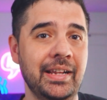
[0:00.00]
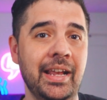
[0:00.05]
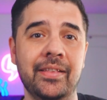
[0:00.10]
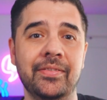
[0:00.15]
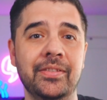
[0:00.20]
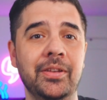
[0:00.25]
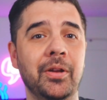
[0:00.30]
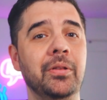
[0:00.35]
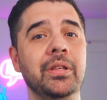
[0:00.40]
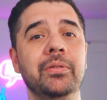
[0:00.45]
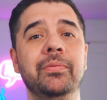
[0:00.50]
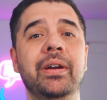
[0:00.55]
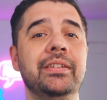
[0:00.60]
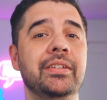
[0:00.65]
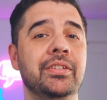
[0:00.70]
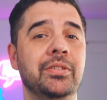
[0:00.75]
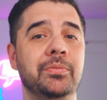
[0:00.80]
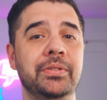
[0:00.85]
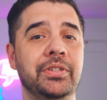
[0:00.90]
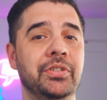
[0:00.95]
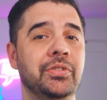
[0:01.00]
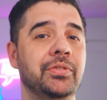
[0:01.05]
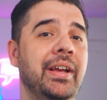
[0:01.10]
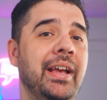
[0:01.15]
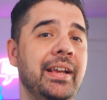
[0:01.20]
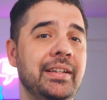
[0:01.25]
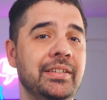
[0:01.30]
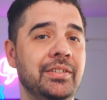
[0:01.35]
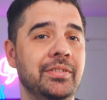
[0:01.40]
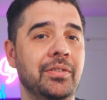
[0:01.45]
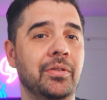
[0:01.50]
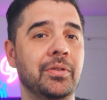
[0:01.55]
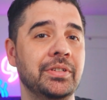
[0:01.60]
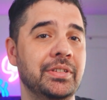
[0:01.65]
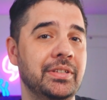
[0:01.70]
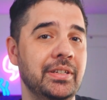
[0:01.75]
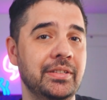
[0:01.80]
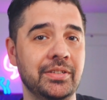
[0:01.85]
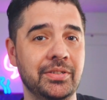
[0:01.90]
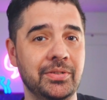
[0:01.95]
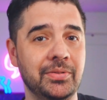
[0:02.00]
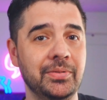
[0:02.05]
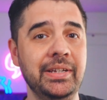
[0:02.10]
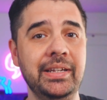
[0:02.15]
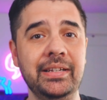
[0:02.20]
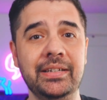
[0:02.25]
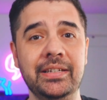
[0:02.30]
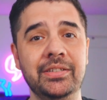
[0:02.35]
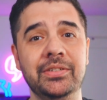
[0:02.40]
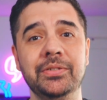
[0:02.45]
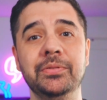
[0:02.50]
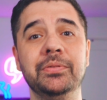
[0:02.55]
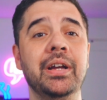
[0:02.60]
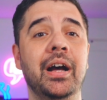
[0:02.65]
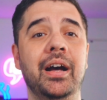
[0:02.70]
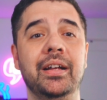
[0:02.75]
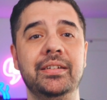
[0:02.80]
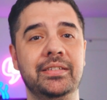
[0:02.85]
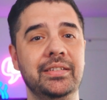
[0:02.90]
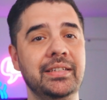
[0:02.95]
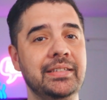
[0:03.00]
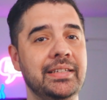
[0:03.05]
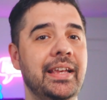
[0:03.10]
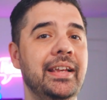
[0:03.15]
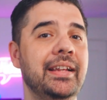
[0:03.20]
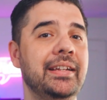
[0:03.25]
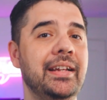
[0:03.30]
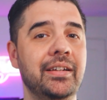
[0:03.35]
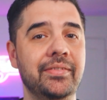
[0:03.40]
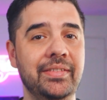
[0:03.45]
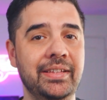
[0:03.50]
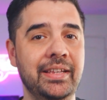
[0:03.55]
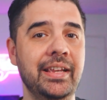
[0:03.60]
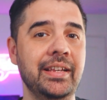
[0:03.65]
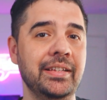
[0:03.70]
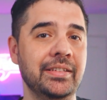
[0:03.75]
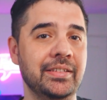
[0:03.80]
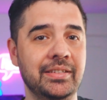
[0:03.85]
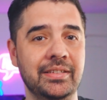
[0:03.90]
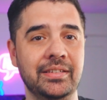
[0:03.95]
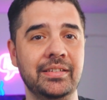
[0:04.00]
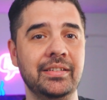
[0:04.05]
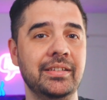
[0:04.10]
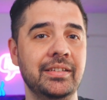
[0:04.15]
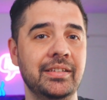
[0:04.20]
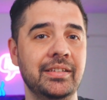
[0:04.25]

and the only way to switch tracks or see the screen is to constantly take it out of the case?